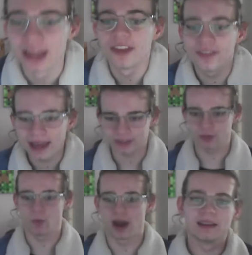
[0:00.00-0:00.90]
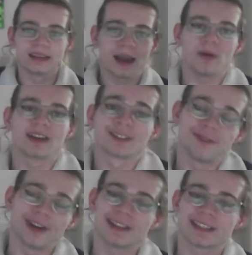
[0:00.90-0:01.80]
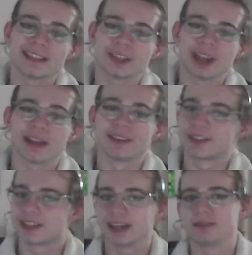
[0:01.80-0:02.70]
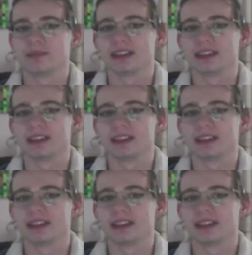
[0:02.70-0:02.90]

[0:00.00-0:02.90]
That's why. Now, as fun as this challenge seemed,